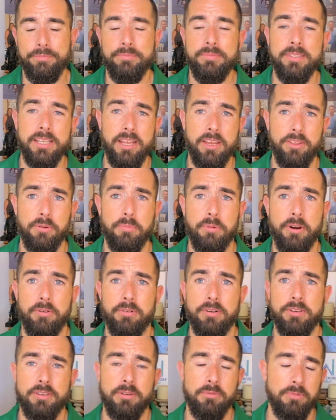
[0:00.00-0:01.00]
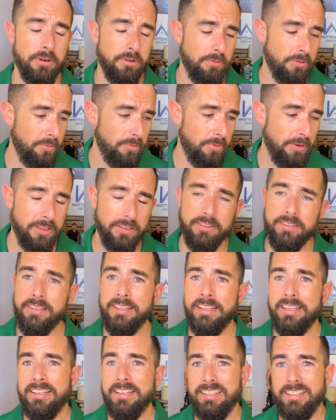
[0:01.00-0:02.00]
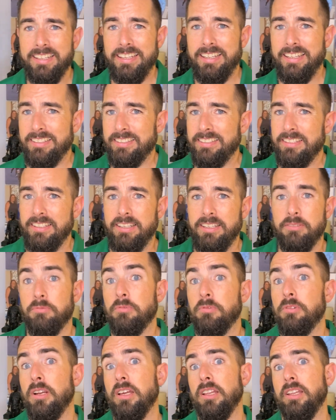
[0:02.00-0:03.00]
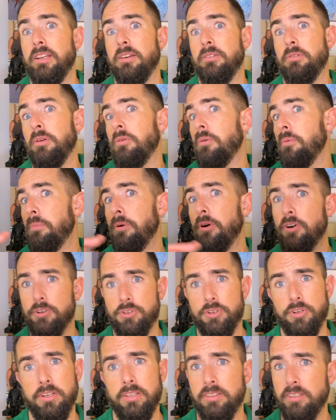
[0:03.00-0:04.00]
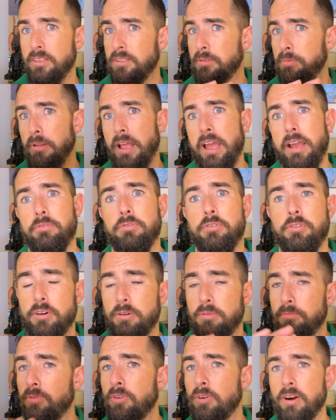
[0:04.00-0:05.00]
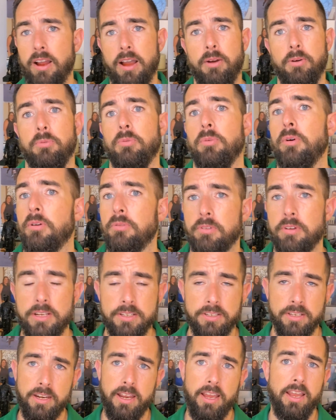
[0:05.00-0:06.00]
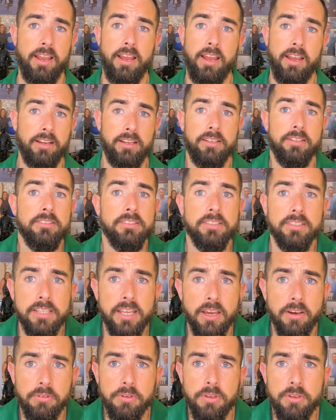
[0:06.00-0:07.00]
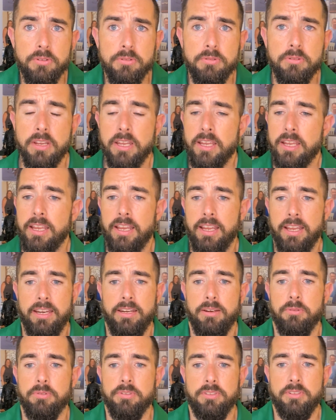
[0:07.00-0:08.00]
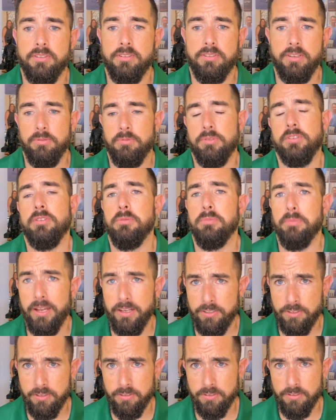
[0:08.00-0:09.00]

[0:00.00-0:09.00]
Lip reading: The other brokerage that we were with, it really, they were pushing this platform for what reason I couldn't tell you, and it was too much.